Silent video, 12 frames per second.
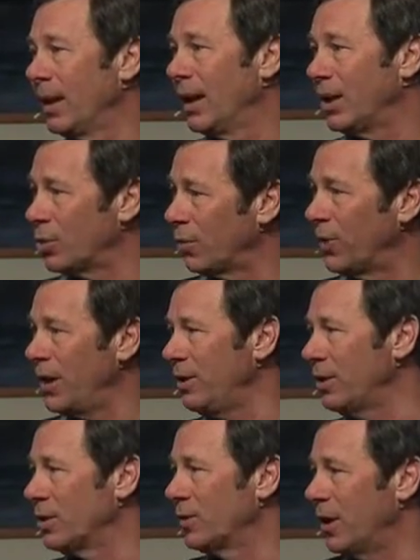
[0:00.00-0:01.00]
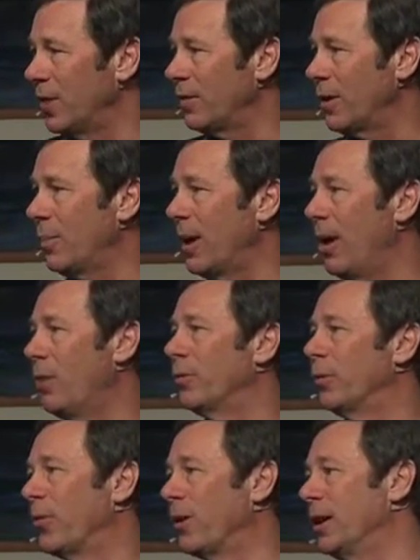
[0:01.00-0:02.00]
And so faith is a very, very
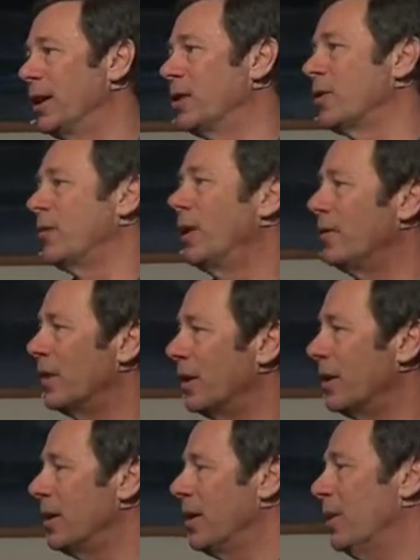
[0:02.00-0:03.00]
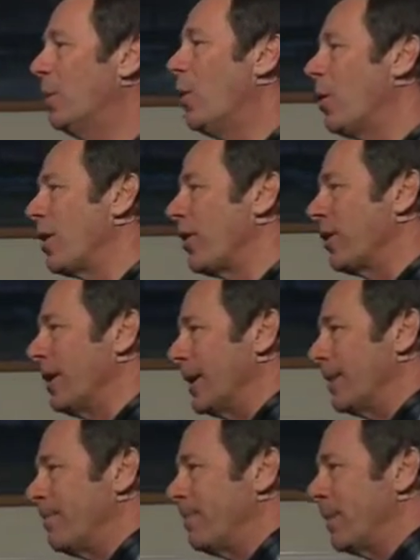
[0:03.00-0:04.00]
powerful thing, and it's a very, very important
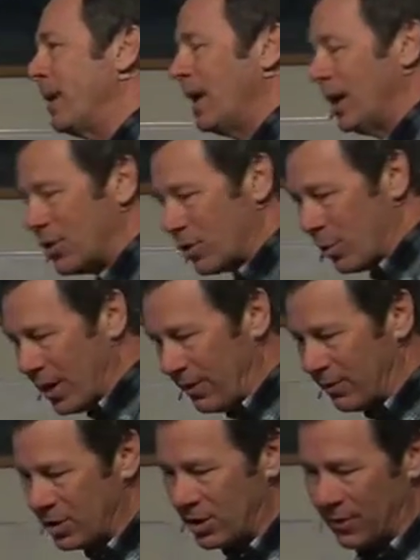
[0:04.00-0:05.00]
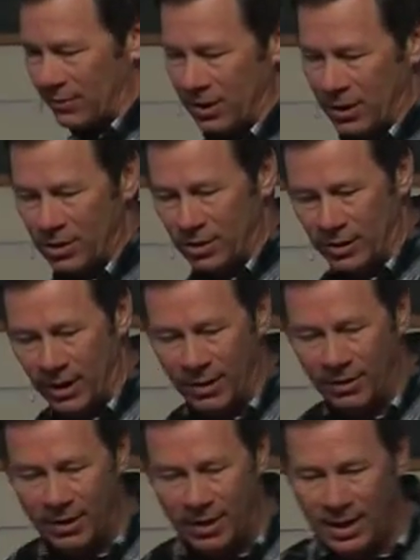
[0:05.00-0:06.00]
thing. And so we have this definition.
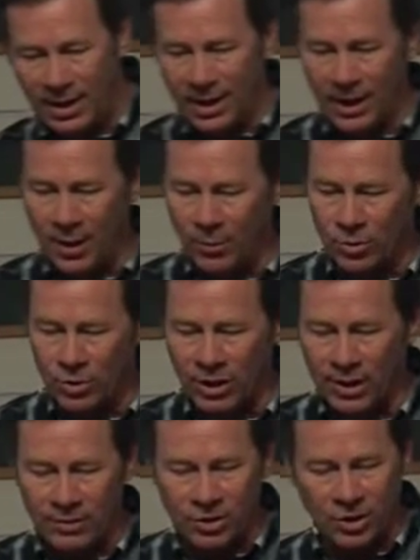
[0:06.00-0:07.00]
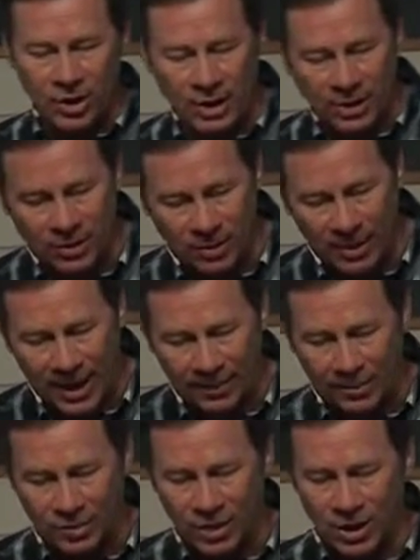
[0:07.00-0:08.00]
Now, in Hebrews 11:6, the
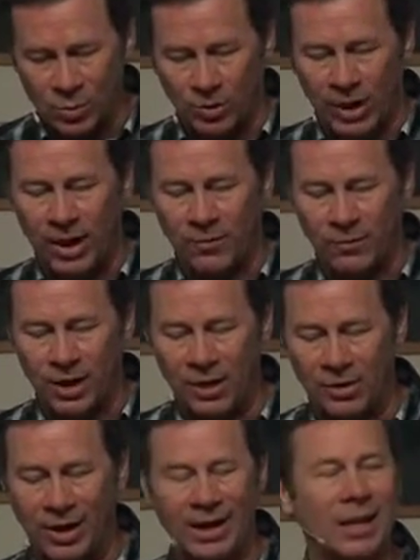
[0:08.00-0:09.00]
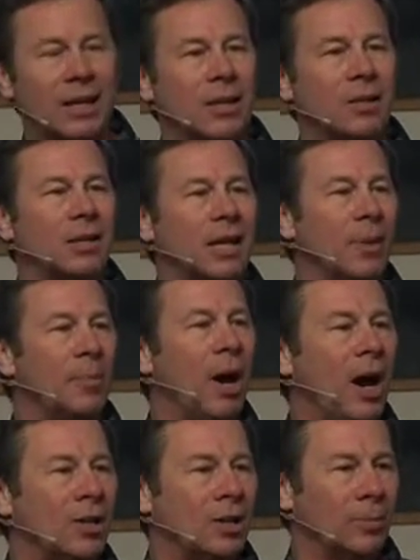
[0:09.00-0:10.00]
Bible says, "Without faith it is
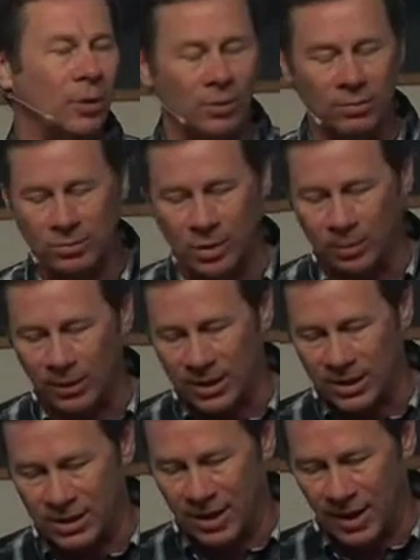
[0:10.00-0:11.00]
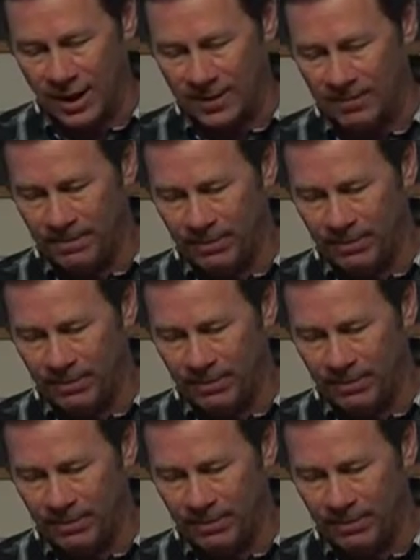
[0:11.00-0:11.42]
impossible to please God,